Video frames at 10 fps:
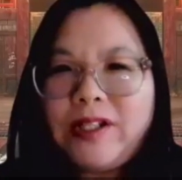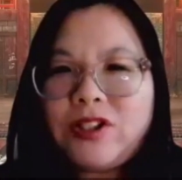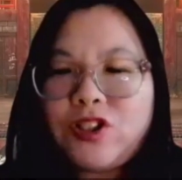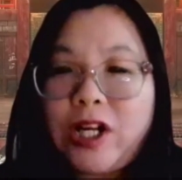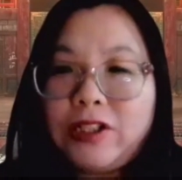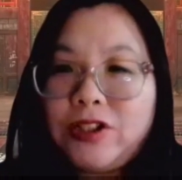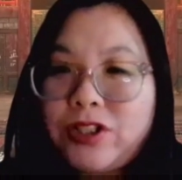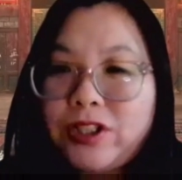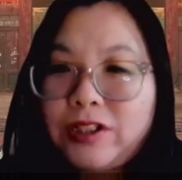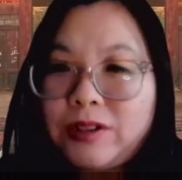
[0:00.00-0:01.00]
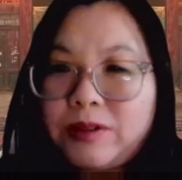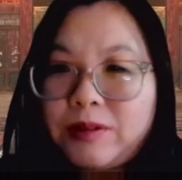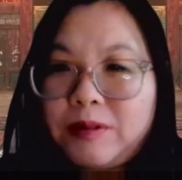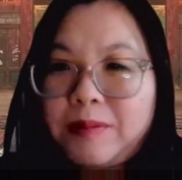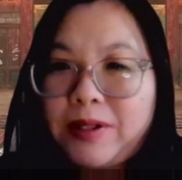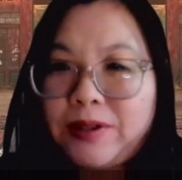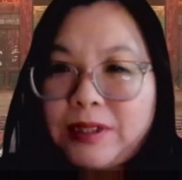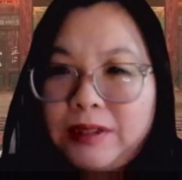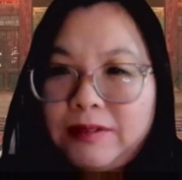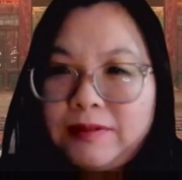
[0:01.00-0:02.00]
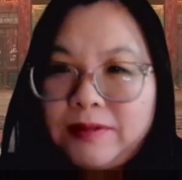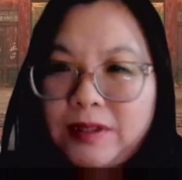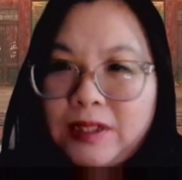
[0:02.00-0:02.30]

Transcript: find it challenging to do by yourself?